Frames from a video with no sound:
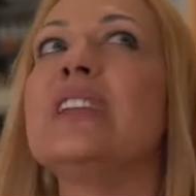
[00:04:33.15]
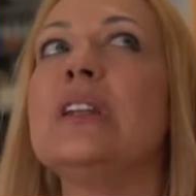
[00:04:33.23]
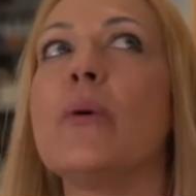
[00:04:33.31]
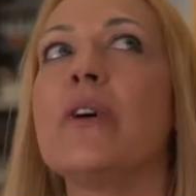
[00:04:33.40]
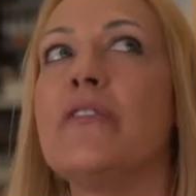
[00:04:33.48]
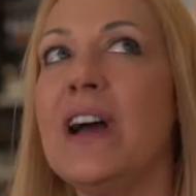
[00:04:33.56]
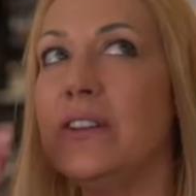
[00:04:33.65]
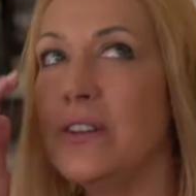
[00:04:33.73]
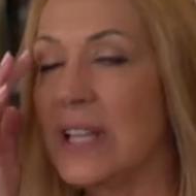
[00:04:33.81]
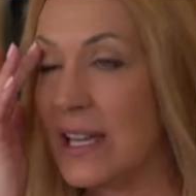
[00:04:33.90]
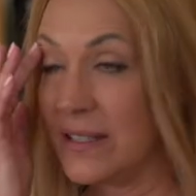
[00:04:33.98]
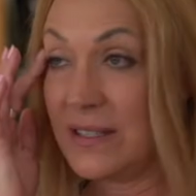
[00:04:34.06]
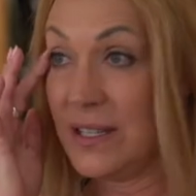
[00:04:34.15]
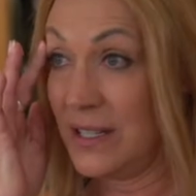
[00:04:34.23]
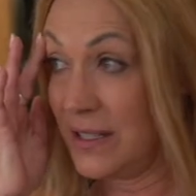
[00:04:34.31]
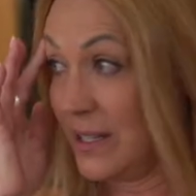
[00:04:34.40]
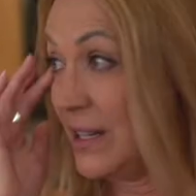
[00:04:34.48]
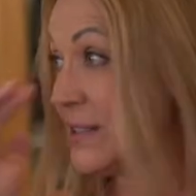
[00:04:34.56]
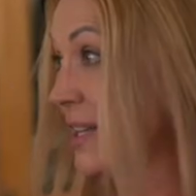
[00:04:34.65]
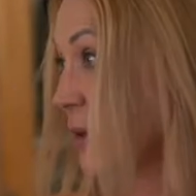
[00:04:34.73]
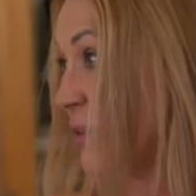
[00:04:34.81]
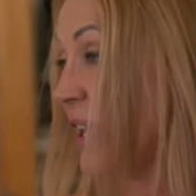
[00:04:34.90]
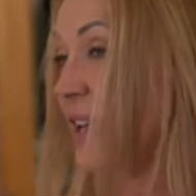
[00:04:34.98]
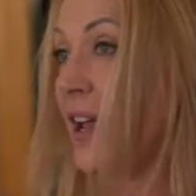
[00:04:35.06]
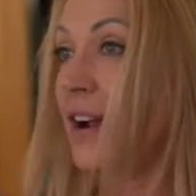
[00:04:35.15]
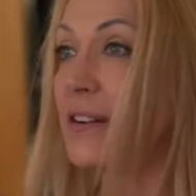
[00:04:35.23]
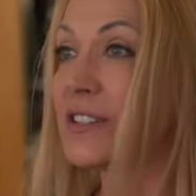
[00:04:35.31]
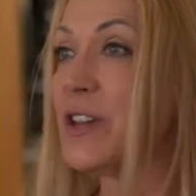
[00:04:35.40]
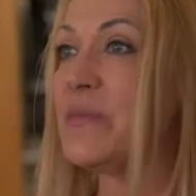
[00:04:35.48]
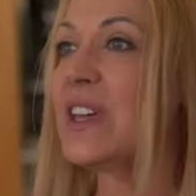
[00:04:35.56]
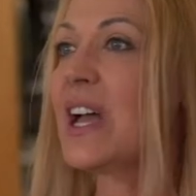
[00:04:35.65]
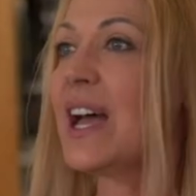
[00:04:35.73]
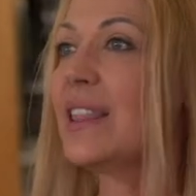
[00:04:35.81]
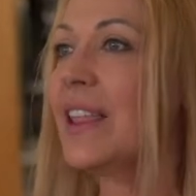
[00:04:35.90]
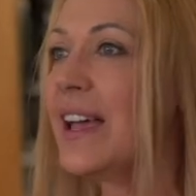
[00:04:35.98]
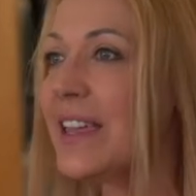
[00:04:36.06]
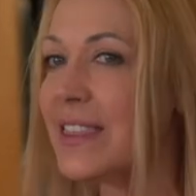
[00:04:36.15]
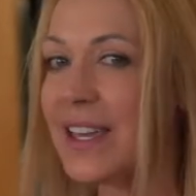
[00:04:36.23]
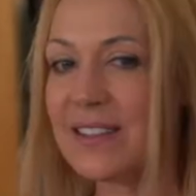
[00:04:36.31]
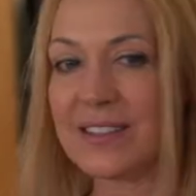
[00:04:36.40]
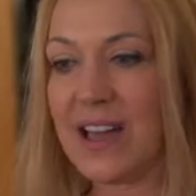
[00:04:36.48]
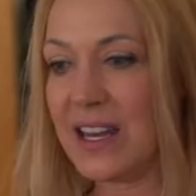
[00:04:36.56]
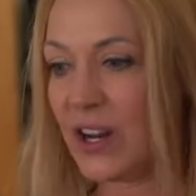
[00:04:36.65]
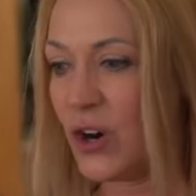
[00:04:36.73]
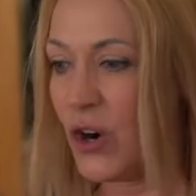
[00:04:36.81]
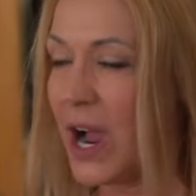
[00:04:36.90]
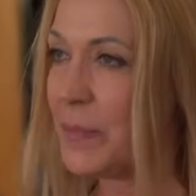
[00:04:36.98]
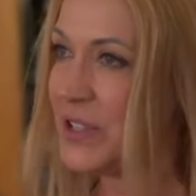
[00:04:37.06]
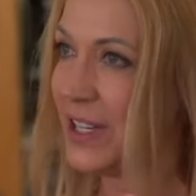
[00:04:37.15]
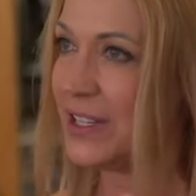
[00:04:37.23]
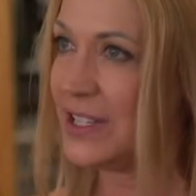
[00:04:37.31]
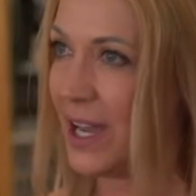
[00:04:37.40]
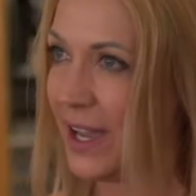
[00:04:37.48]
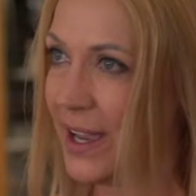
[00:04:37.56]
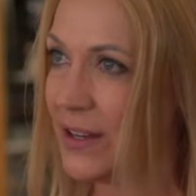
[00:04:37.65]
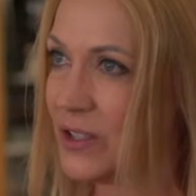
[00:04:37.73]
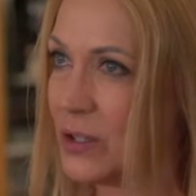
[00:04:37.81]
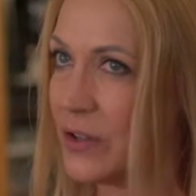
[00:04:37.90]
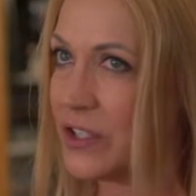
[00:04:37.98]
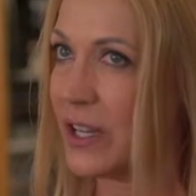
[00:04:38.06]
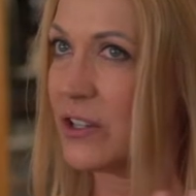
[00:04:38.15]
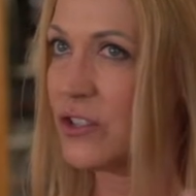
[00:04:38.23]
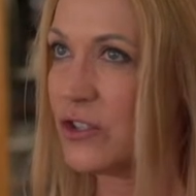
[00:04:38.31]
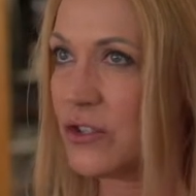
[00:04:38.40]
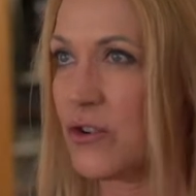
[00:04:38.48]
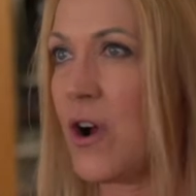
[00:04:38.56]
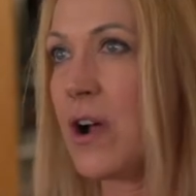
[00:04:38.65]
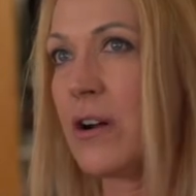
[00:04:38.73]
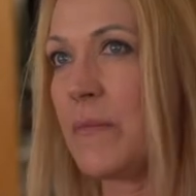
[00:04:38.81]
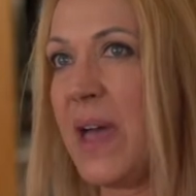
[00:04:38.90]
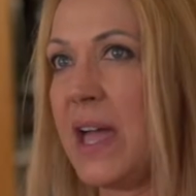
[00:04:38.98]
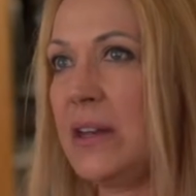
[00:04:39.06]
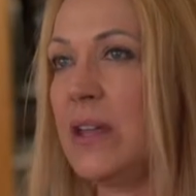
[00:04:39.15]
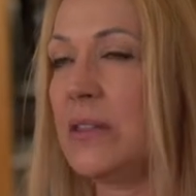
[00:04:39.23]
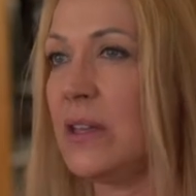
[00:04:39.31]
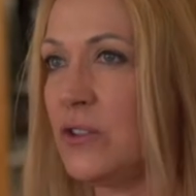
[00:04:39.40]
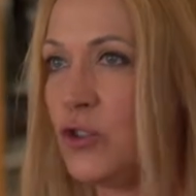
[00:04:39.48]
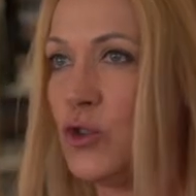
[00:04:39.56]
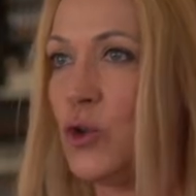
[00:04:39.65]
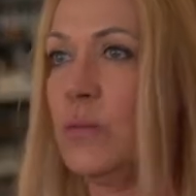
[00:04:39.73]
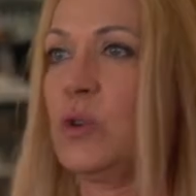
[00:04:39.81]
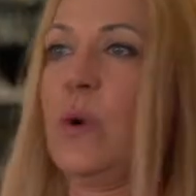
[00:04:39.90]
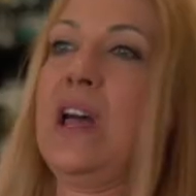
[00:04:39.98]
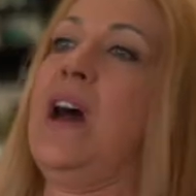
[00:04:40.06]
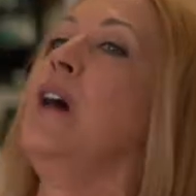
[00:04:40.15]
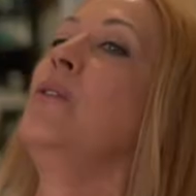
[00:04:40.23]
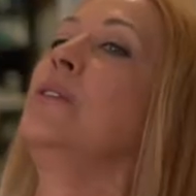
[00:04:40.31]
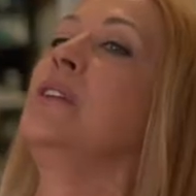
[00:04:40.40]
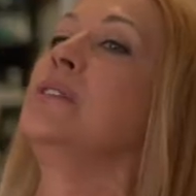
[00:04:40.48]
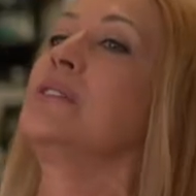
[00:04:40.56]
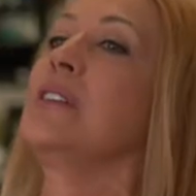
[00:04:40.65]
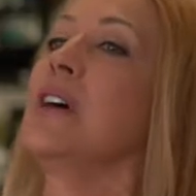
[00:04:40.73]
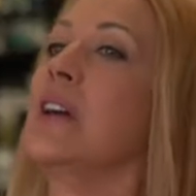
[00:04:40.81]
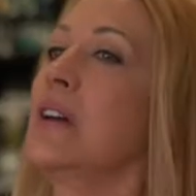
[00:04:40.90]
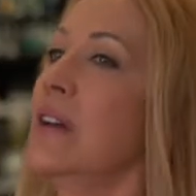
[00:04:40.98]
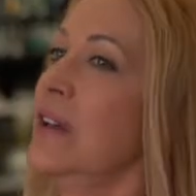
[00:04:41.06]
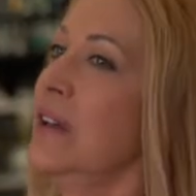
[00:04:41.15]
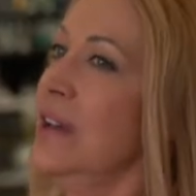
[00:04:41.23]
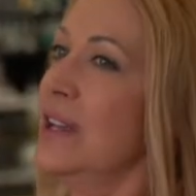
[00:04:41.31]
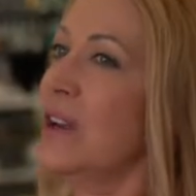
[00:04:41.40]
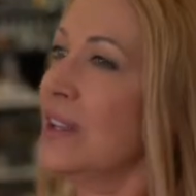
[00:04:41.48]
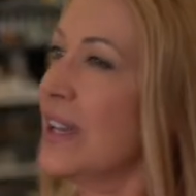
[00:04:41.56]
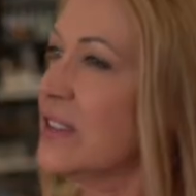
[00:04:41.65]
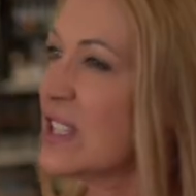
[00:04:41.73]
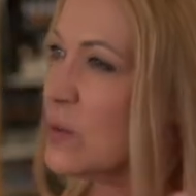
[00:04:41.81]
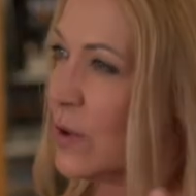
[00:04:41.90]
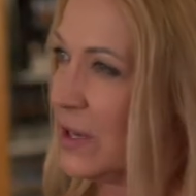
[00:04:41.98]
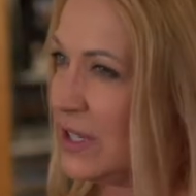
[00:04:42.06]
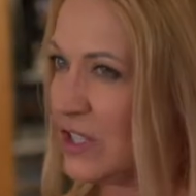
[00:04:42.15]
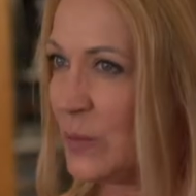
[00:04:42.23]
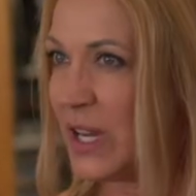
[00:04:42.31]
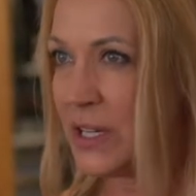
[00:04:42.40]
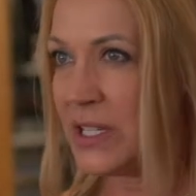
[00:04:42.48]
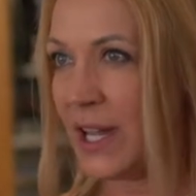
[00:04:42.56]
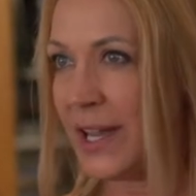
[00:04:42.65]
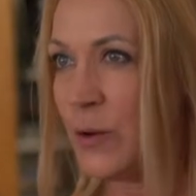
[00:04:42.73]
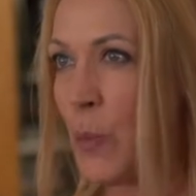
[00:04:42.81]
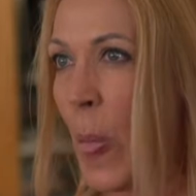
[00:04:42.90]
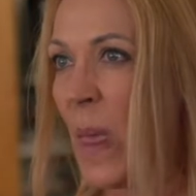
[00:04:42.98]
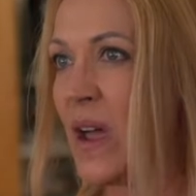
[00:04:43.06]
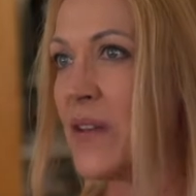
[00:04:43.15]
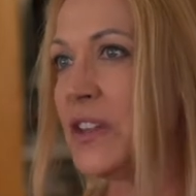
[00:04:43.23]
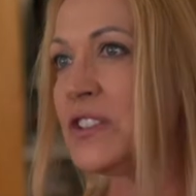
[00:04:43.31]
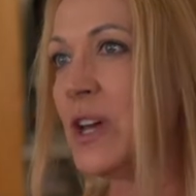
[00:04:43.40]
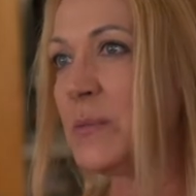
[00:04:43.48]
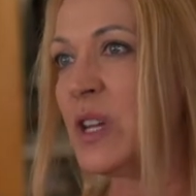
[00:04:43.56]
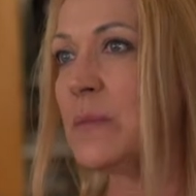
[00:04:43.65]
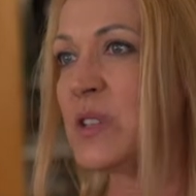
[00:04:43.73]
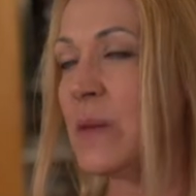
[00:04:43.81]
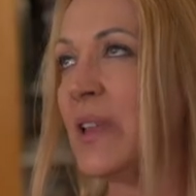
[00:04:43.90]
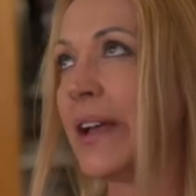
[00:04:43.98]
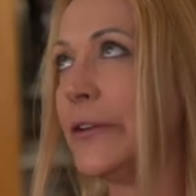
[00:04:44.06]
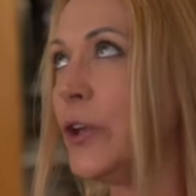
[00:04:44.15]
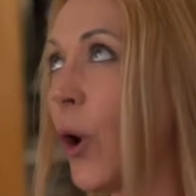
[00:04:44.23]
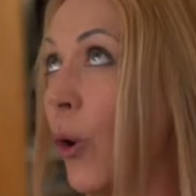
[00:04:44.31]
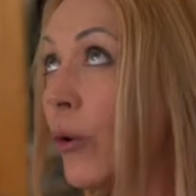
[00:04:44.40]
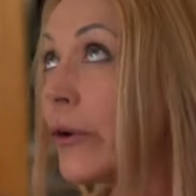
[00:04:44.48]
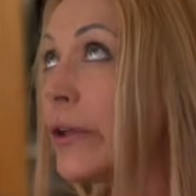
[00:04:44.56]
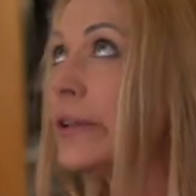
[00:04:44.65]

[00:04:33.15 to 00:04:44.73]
you know, if I do like city scenes, like plein air or something, I like things kind of cropped in tight, so it's like a stronger painting than zoomed way out, and it's like, you know, I like things more intimate and tight. And then sometimes I'm like, dope,